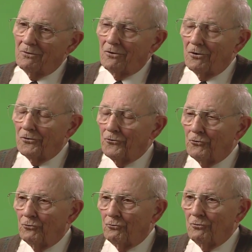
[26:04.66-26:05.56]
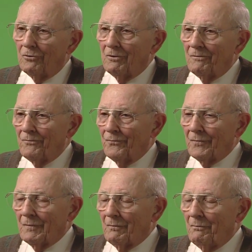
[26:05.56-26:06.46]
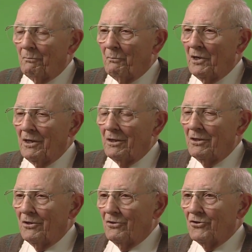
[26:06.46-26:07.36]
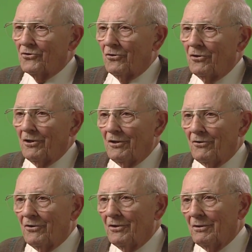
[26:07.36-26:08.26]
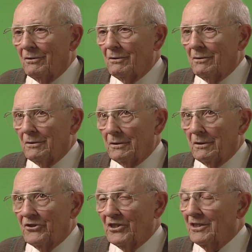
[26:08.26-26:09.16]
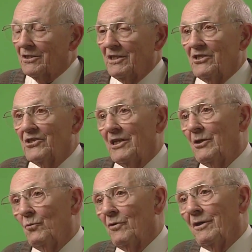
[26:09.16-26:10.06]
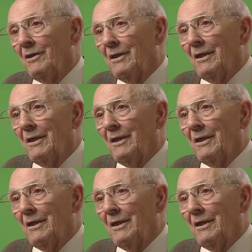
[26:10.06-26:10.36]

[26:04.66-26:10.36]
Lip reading: on to many years on into the 60s anyway,